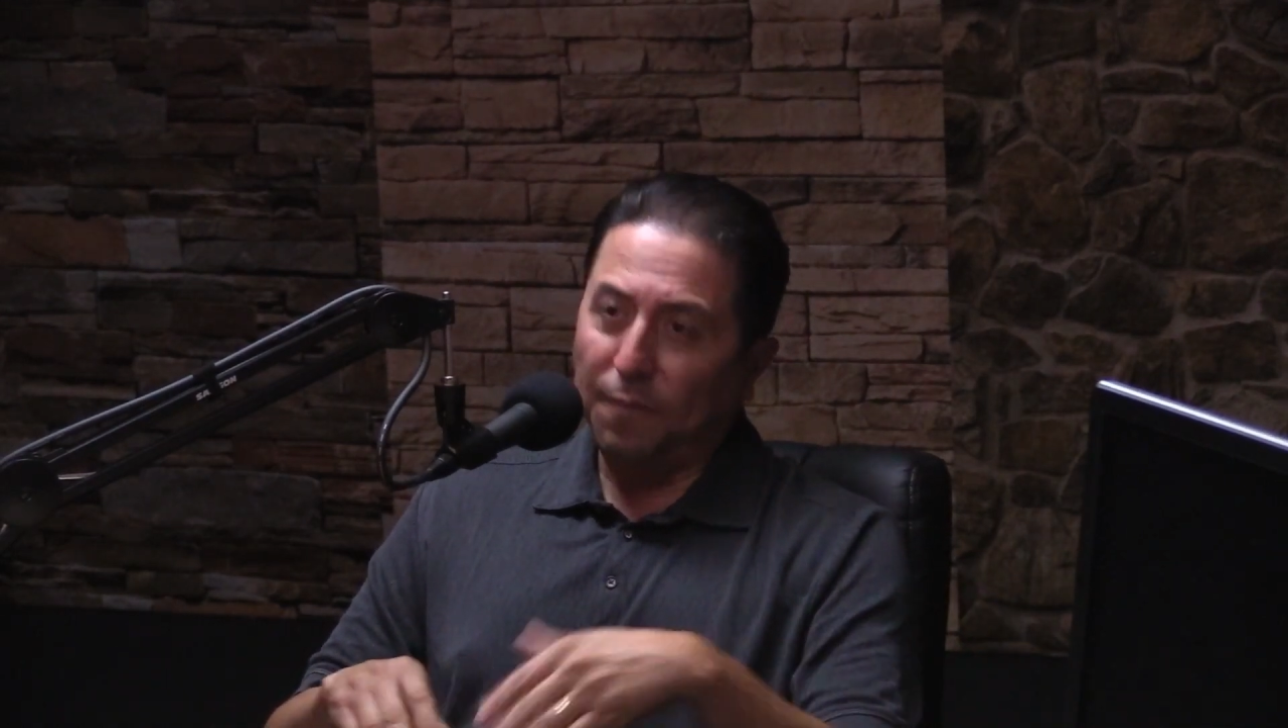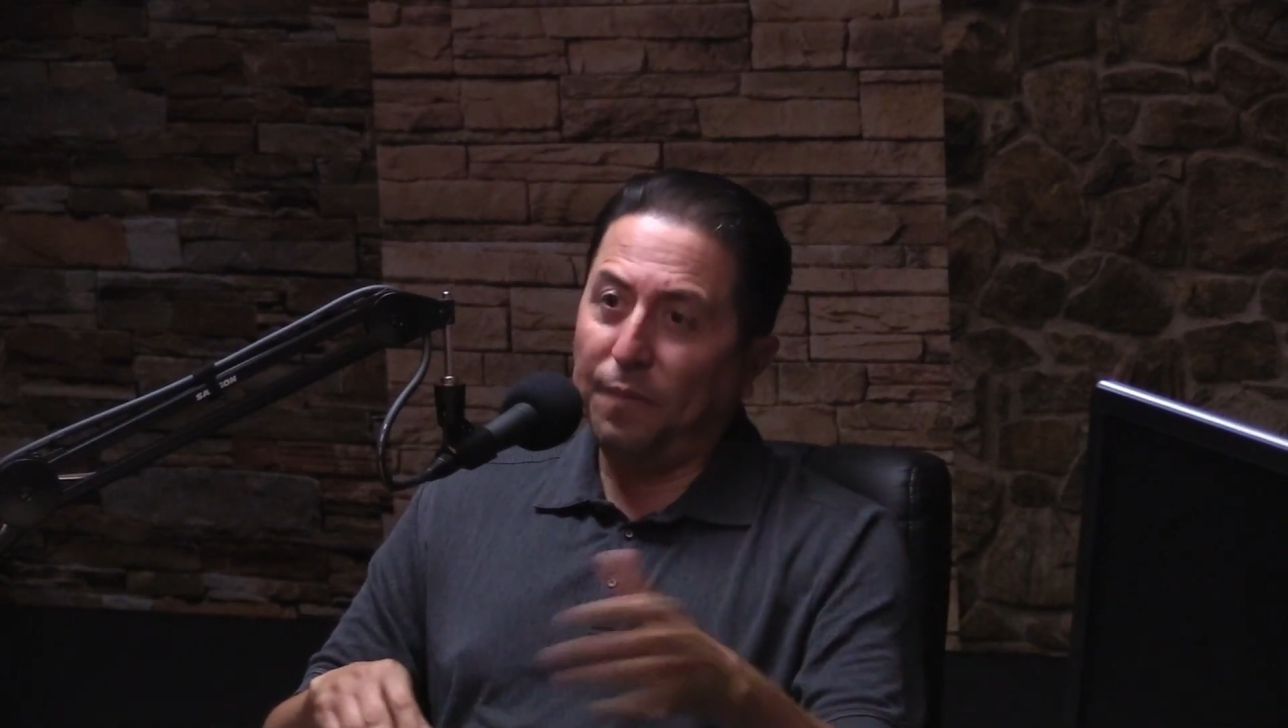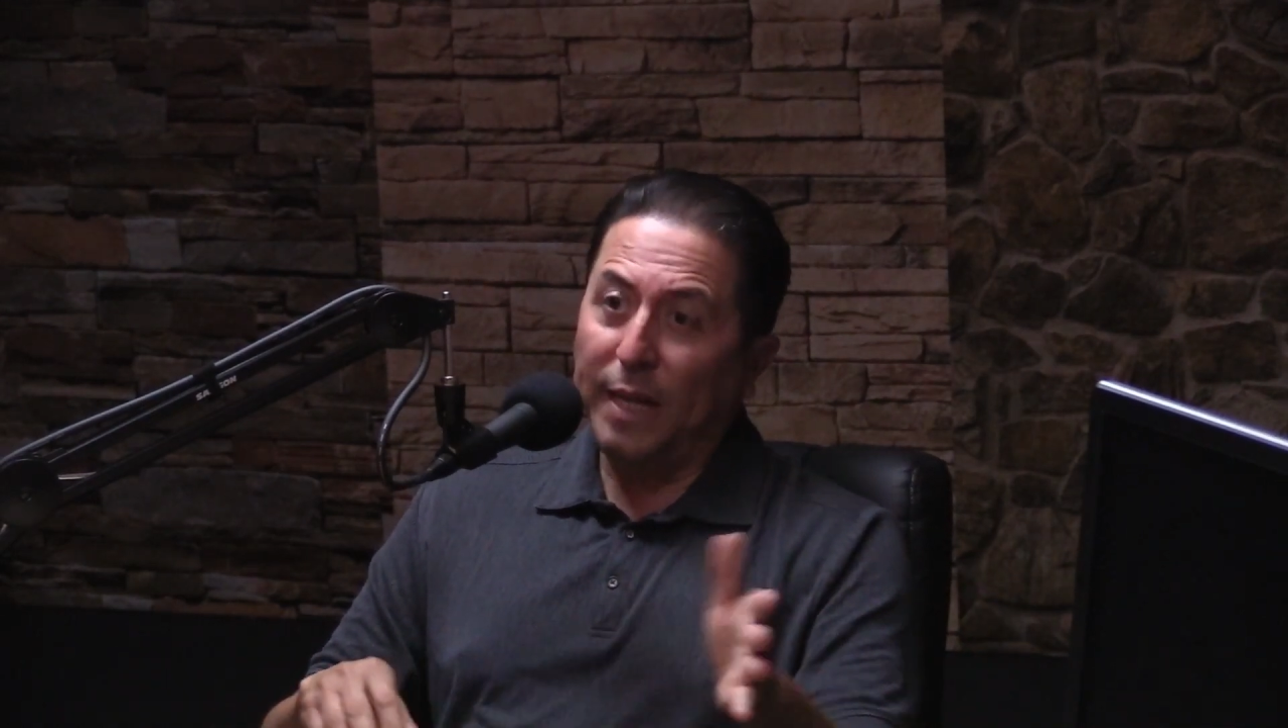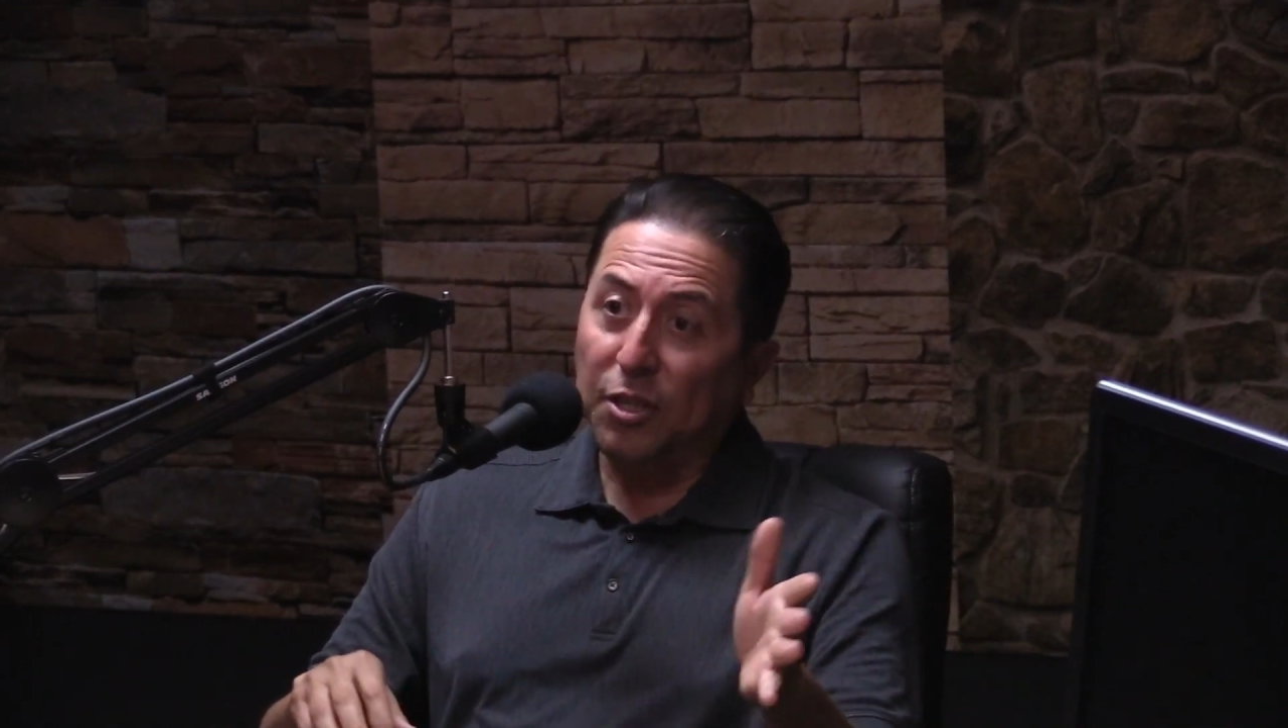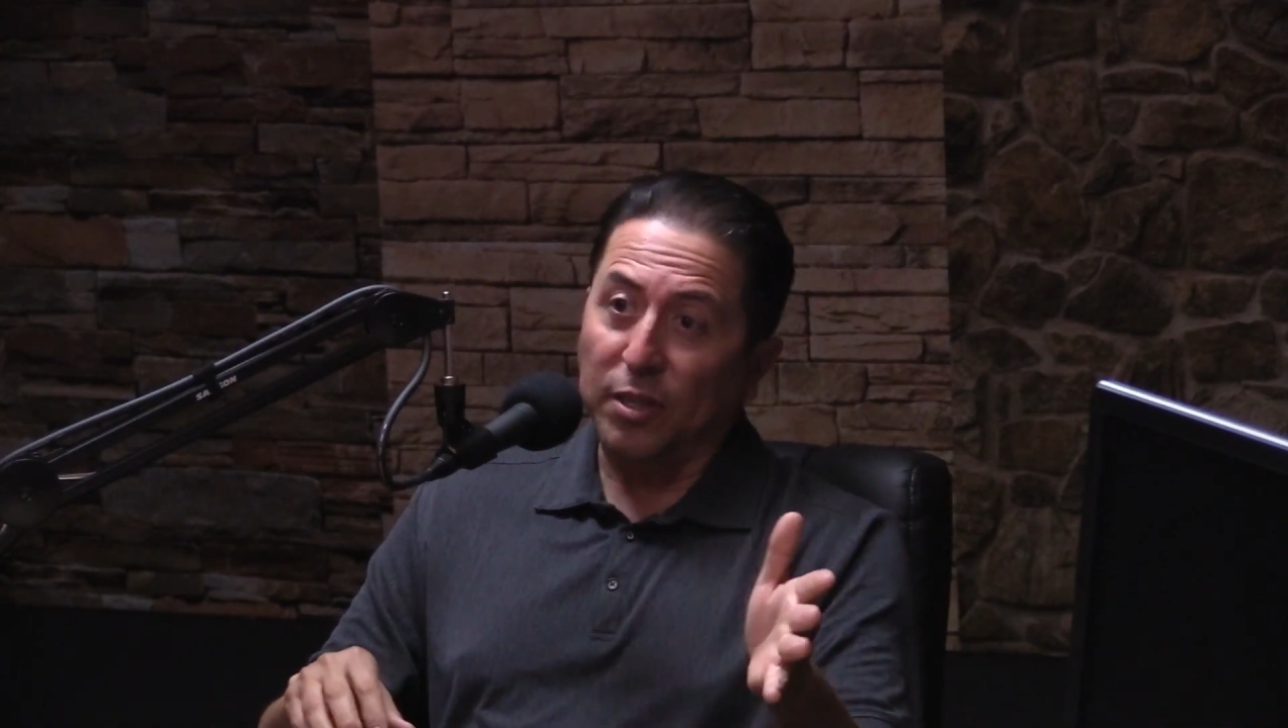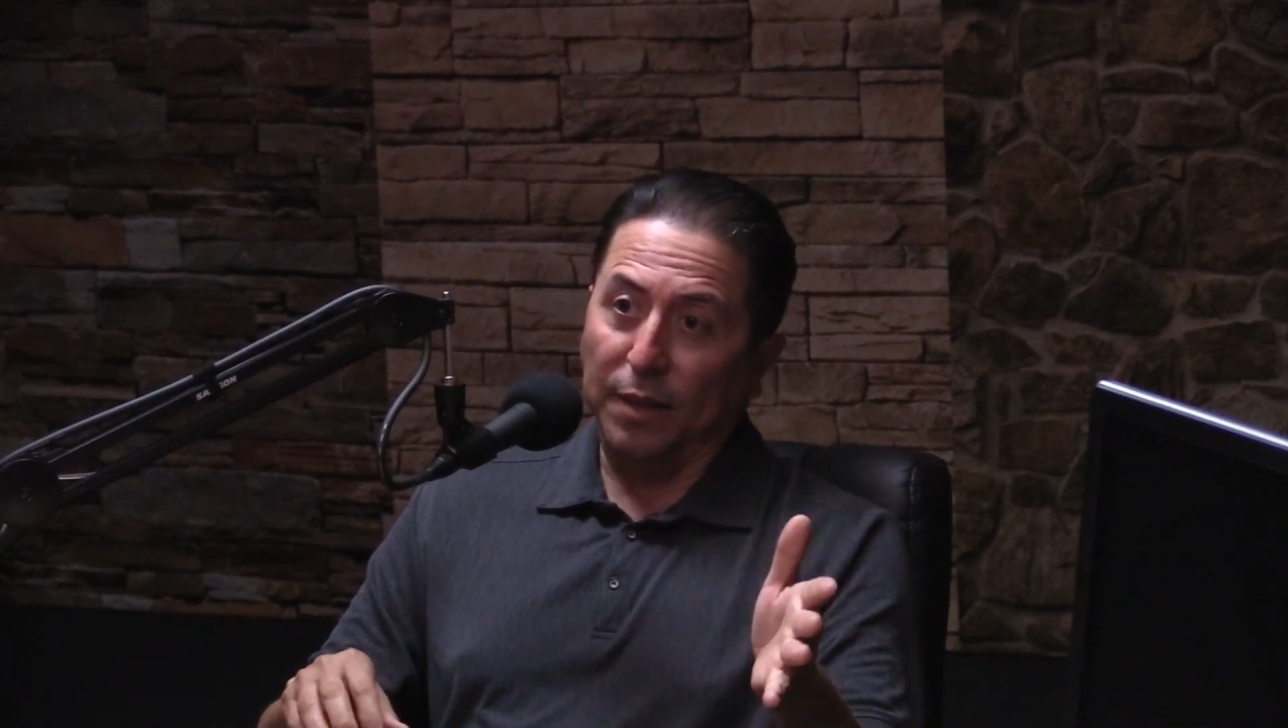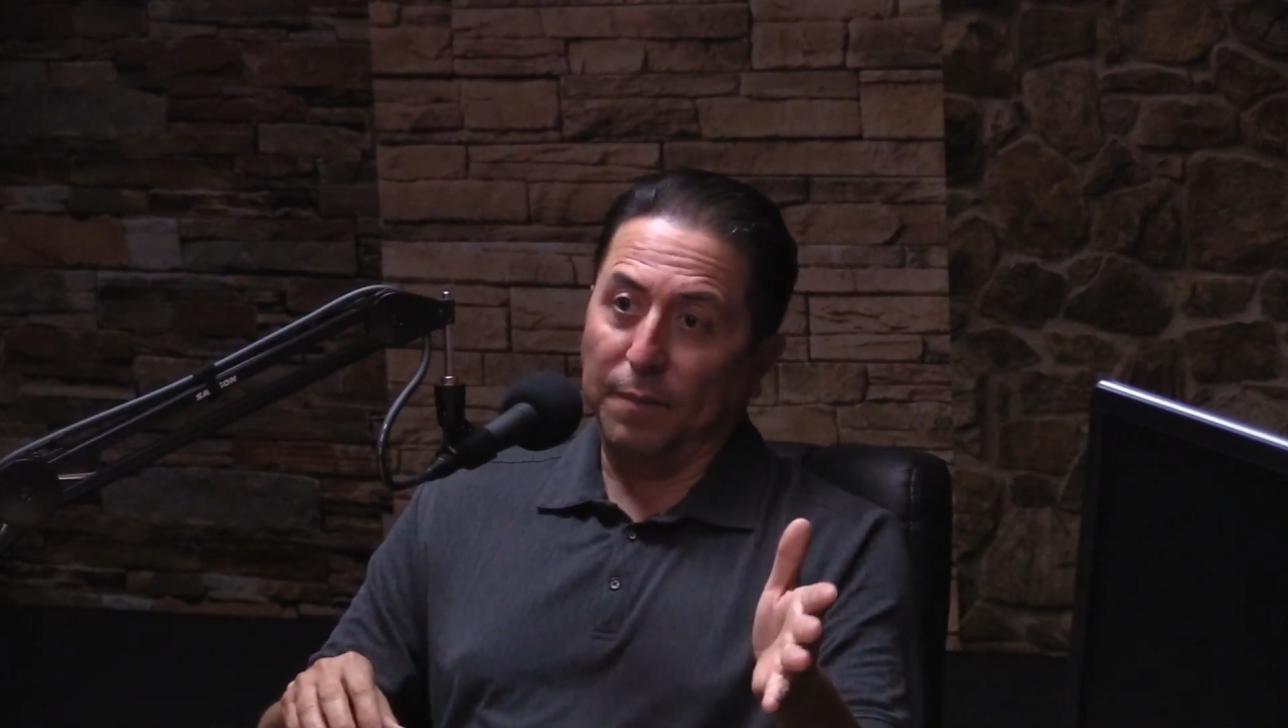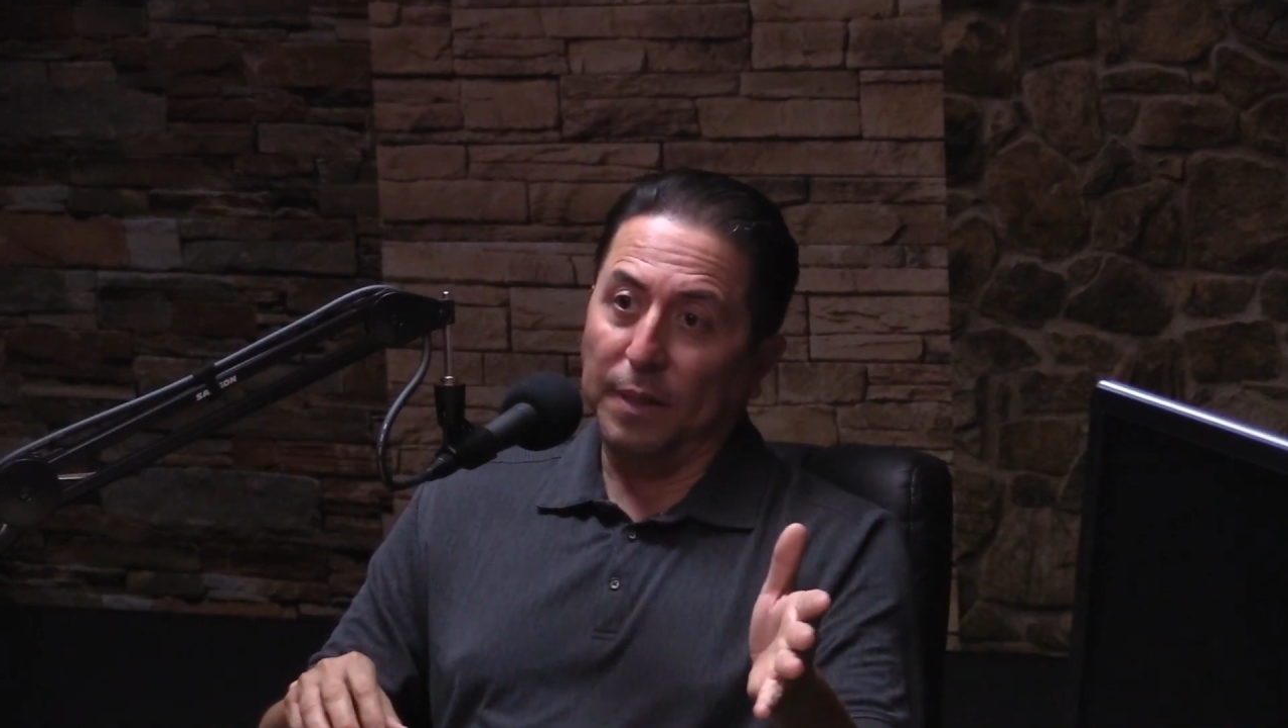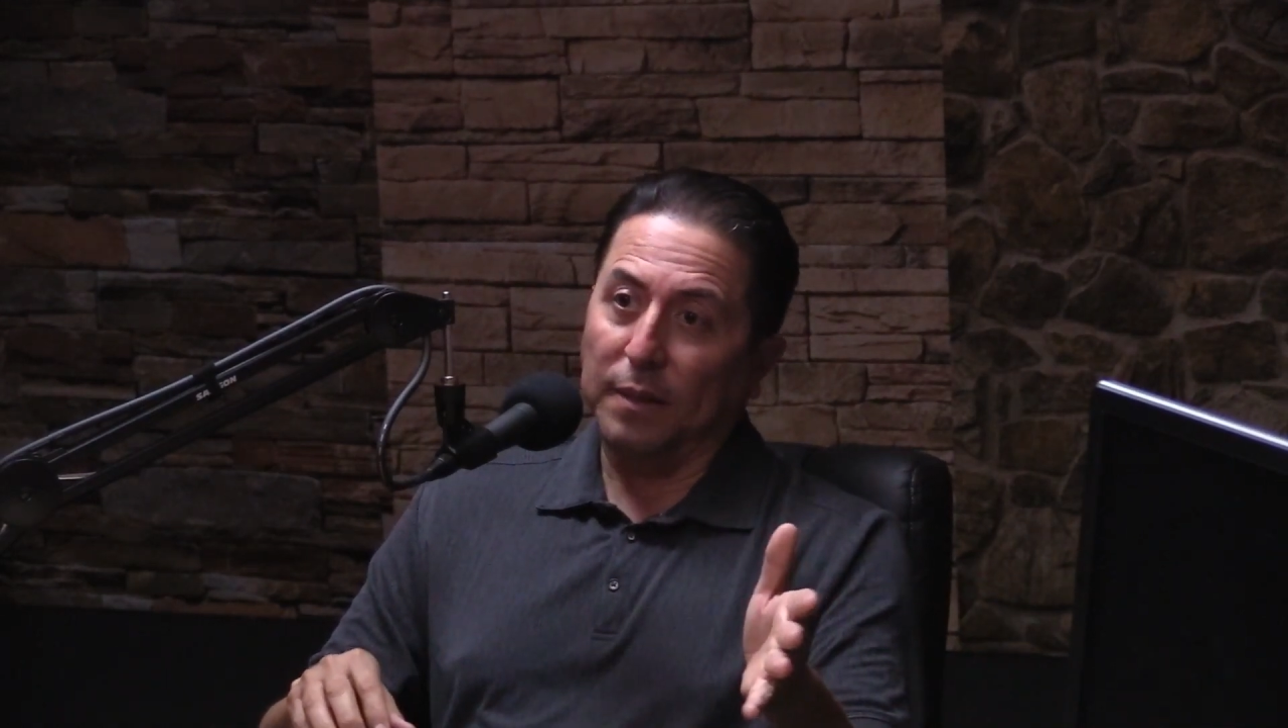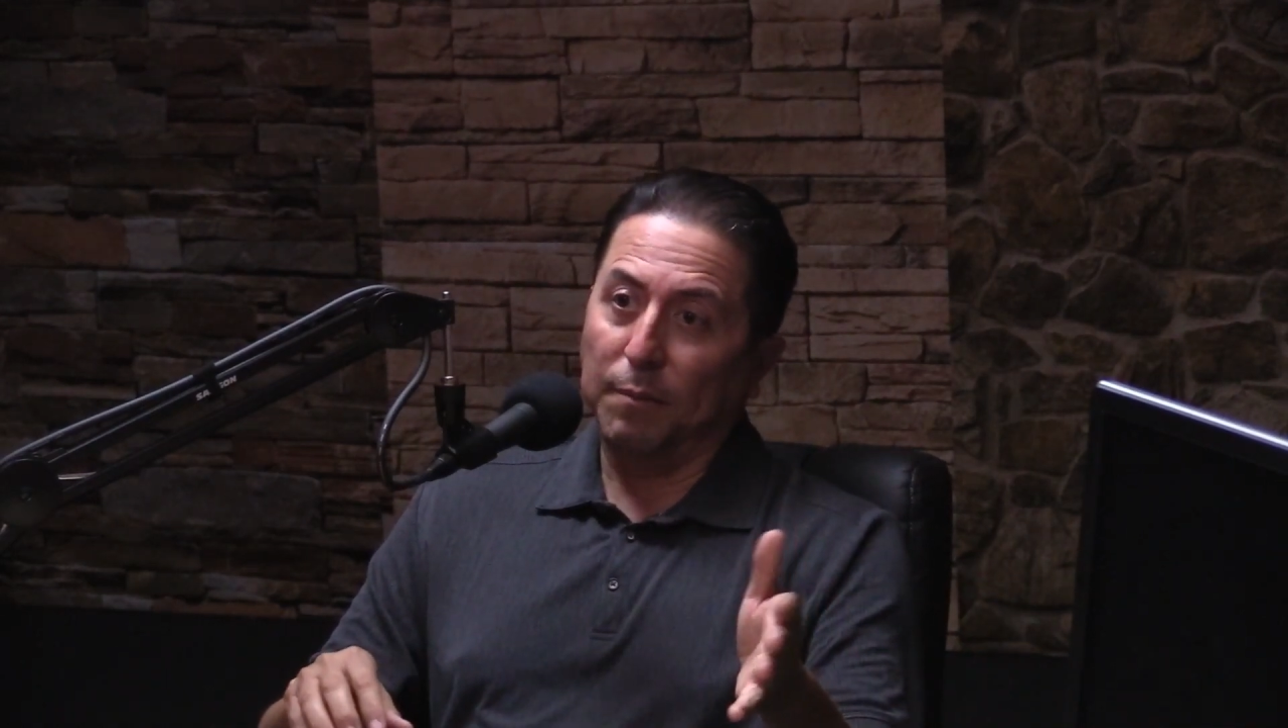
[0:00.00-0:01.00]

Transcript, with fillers: finishing them,